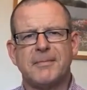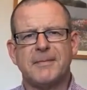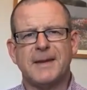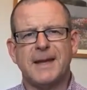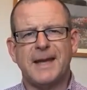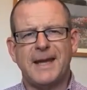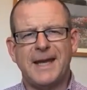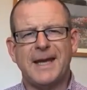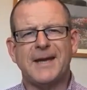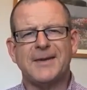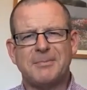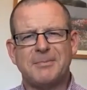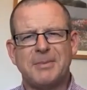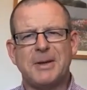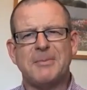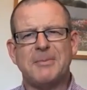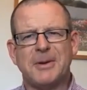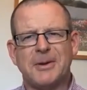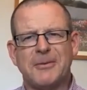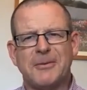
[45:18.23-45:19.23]
he has
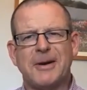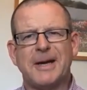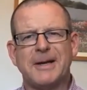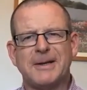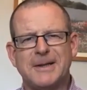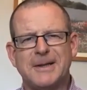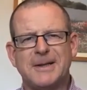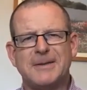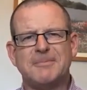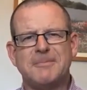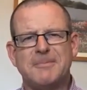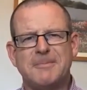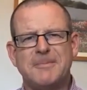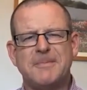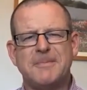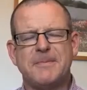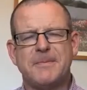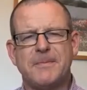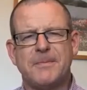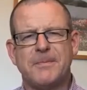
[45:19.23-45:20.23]
people around him
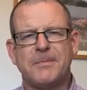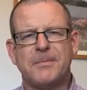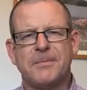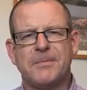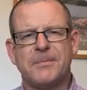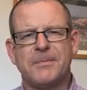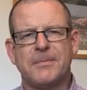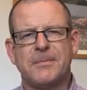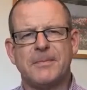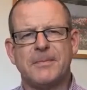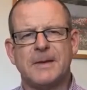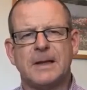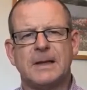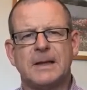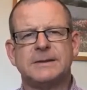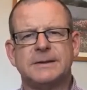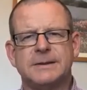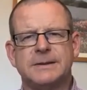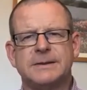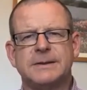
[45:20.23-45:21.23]

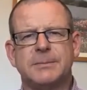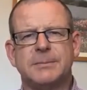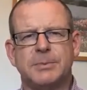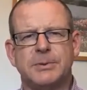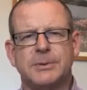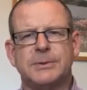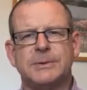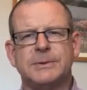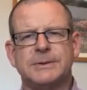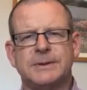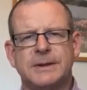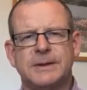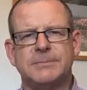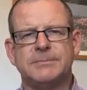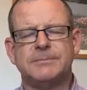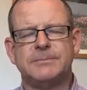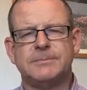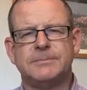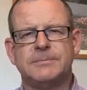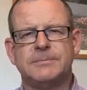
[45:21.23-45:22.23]
to support him.